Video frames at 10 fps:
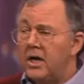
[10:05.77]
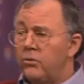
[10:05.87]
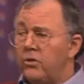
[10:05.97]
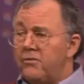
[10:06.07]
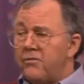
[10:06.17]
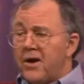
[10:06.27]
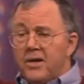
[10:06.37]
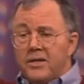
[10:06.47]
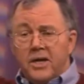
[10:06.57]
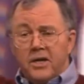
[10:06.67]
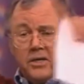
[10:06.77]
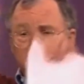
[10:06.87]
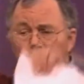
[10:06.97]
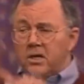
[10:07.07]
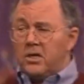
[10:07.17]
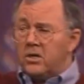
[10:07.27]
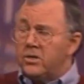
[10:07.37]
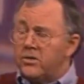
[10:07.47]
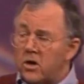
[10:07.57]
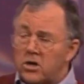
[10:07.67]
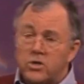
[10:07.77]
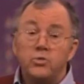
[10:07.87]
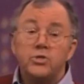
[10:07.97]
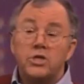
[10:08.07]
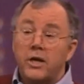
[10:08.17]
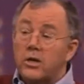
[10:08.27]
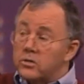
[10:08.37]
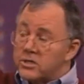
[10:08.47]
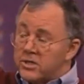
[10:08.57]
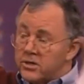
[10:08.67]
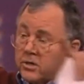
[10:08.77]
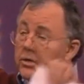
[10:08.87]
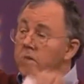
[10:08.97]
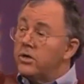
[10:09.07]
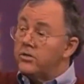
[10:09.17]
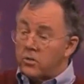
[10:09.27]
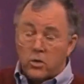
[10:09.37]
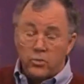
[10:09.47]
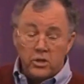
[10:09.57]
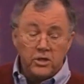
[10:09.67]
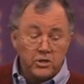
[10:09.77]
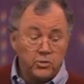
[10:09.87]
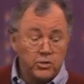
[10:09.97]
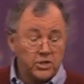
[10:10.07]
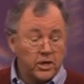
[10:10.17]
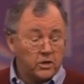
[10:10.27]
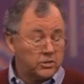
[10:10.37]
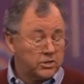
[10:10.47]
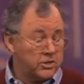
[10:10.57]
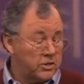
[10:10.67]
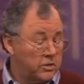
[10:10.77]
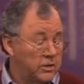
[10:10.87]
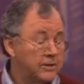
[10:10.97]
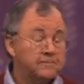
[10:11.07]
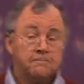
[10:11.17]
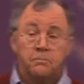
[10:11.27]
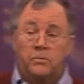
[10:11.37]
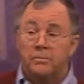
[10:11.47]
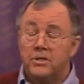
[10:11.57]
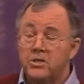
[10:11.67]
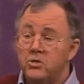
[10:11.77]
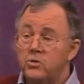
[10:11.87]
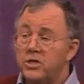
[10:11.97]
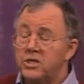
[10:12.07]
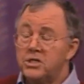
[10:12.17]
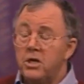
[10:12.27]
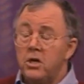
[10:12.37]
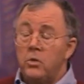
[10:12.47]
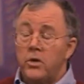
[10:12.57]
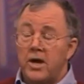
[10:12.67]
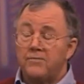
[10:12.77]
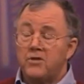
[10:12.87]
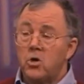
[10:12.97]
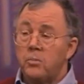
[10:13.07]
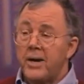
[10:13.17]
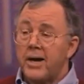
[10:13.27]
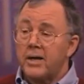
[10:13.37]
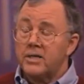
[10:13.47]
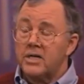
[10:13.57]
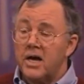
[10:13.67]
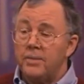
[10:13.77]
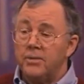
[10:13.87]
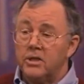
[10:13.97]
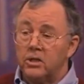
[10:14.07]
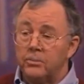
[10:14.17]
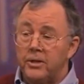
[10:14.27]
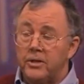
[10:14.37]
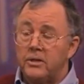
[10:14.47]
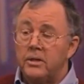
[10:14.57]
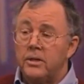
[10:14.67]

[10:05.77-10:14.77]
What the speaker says: And we'll find that indeed there are 2 cycles here. There are really 2 cycles here. But to do this, we have to go back in time a little bit,